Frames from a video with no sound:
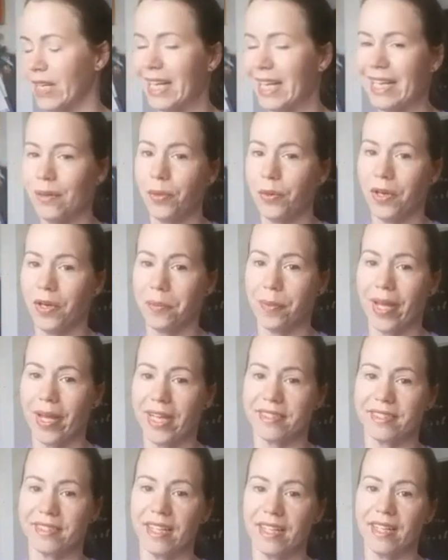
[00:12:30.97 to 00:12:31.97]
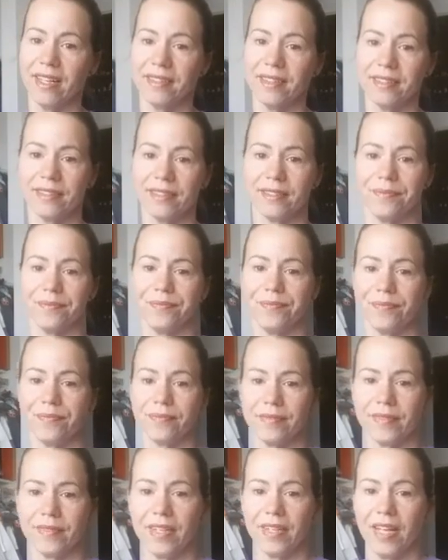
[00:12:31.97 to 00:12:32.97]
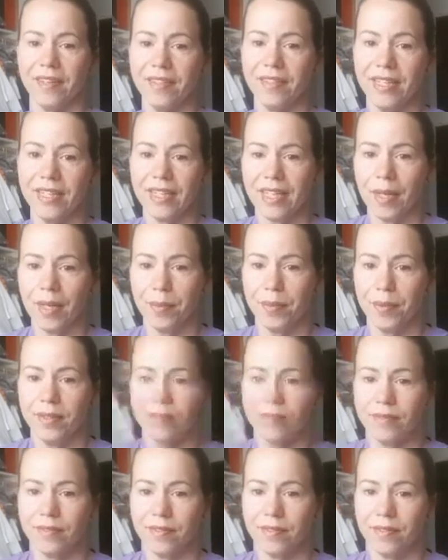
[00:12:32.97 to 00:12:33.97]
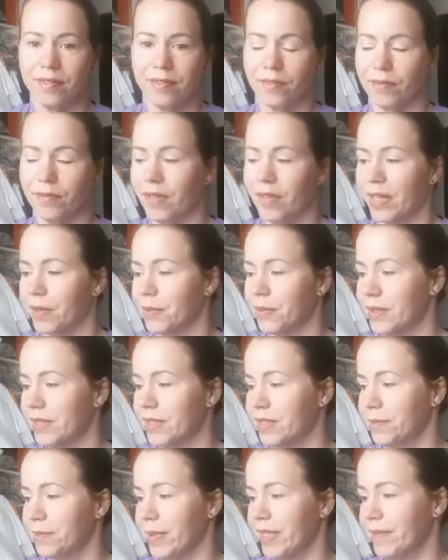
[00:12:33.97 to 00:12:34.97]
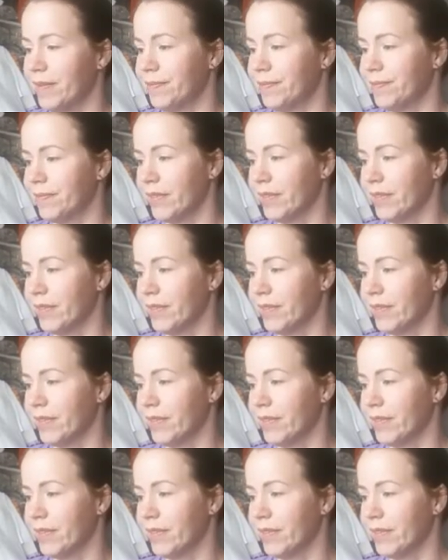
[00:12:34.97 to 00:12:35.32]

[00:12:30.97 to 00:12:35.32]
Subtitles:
I did one in pastels. I've done a couple red quilts, but